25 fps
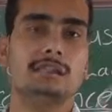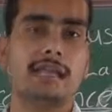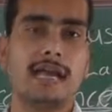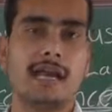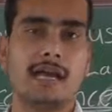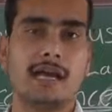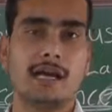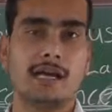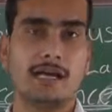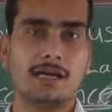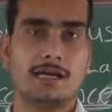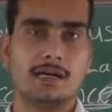
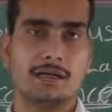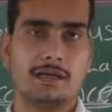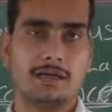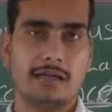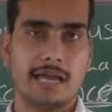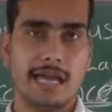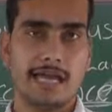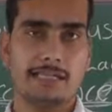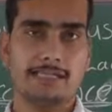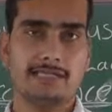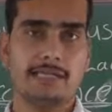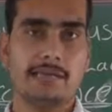
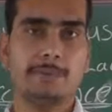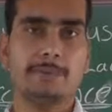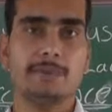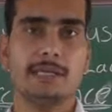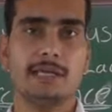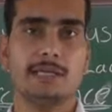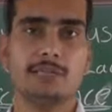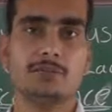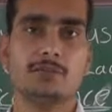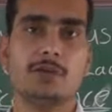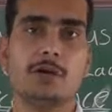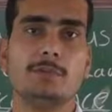
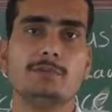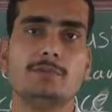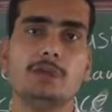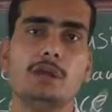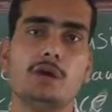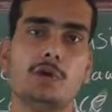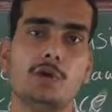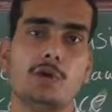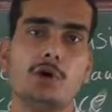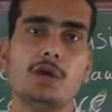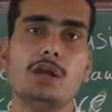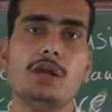acceptance of
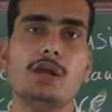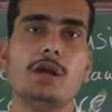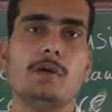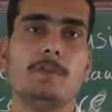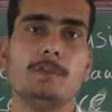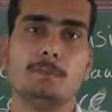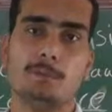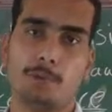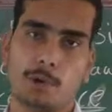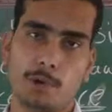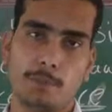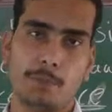the whole
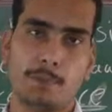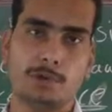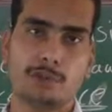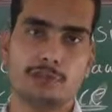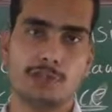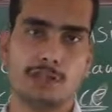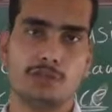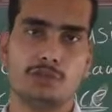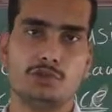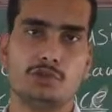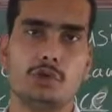proposal.